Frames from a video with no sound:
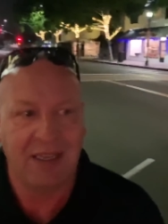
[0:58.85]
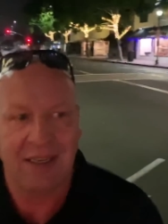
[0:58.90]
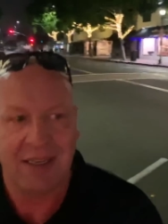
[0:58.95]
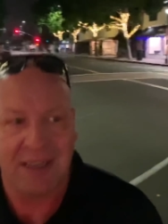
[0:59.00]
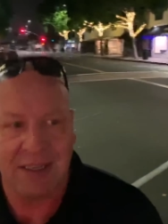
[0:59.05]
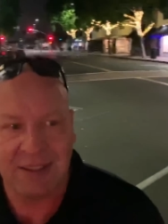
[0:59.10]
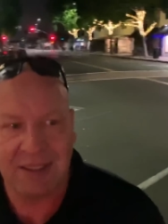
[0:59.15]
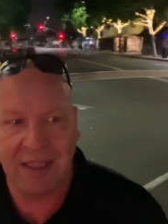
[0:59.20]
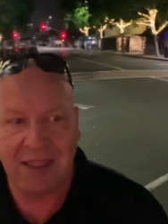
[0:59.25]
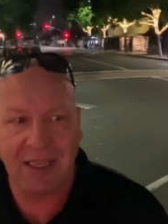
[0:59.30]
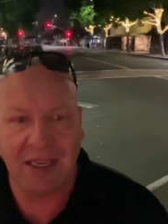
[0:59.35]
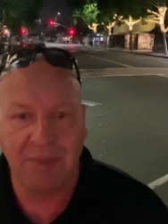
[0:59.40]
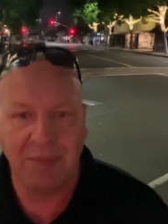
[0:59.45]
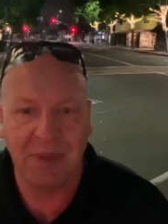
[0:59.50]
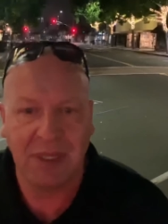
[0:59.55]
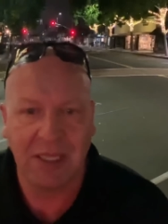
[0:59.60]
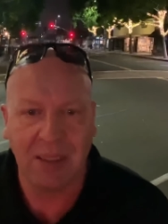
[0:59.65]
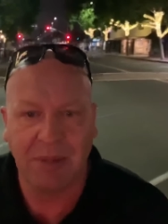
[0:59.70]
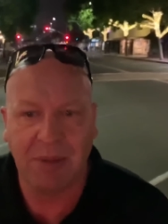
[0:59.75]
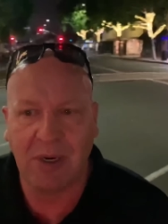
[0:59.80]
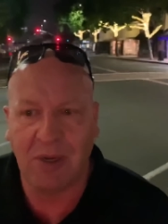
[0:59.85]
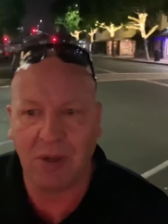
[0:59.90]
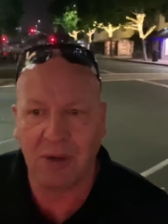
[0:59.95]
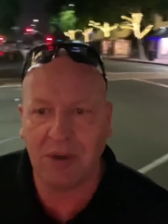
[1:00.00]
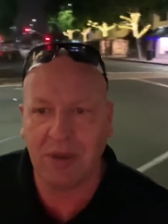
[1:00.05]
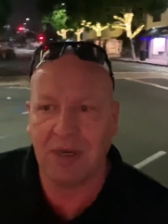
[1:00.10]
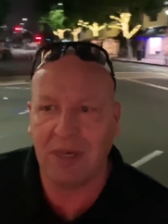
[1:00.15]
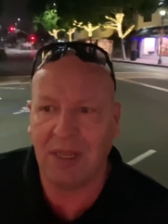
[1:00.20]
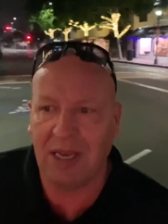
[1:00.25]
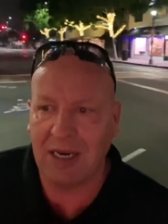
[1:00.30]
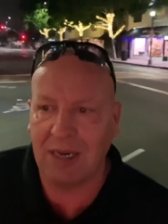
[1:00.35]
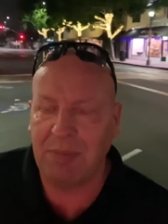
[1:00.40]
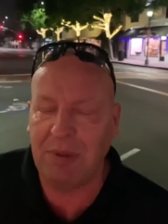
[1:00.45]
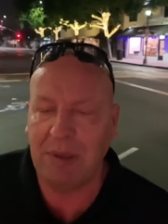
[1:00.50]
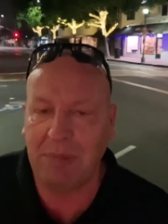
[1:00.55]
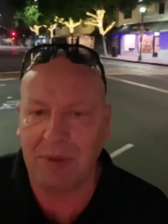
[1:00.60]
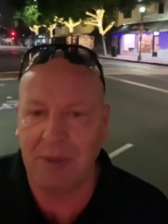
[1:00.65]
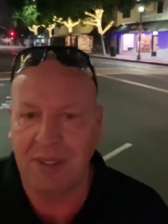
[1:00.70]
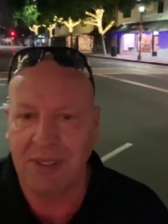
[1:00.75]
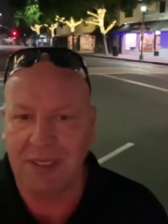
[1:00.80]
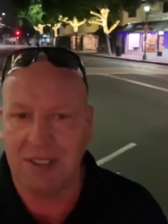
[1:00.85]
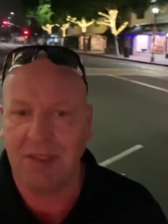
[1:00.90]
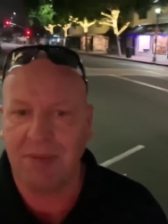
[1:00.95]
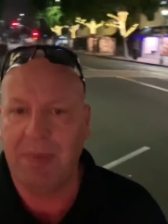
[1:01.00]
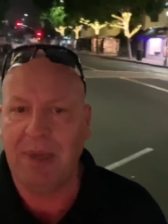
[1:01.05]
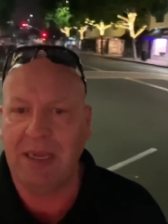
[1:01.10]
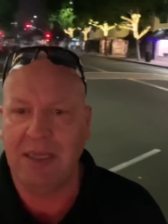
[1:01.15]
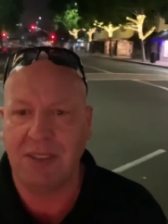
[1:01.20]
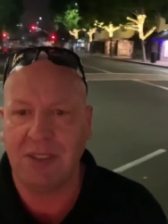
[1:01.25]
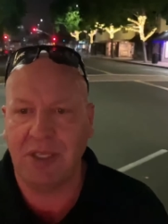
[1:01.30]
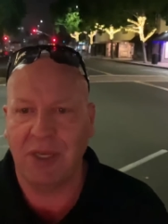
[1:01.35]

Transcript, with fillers: because I think I'm a little bit older than a lot of people in this space.